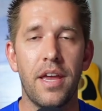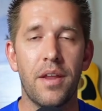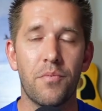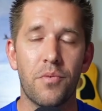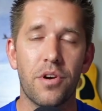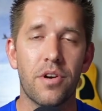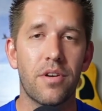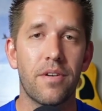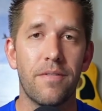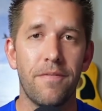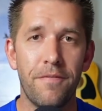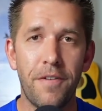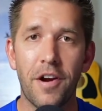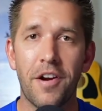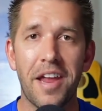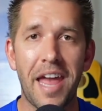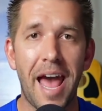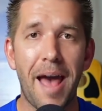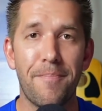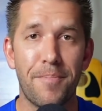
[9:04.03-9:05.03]
we're very
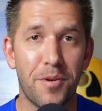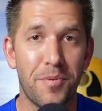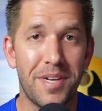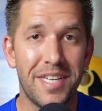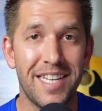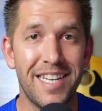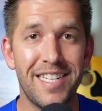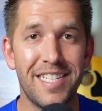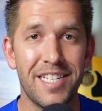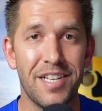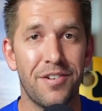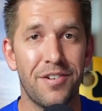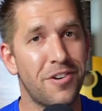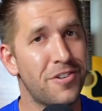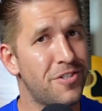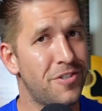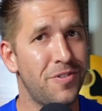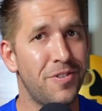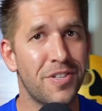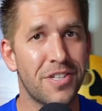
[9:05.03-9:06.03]
happy we did so, and our
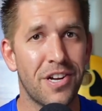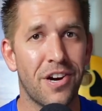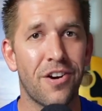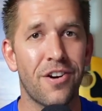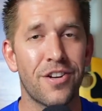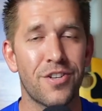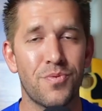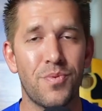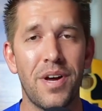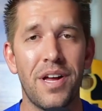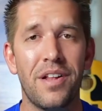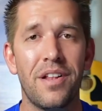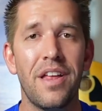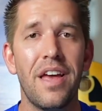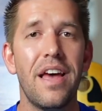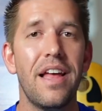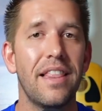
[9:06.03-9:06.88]
students are as well.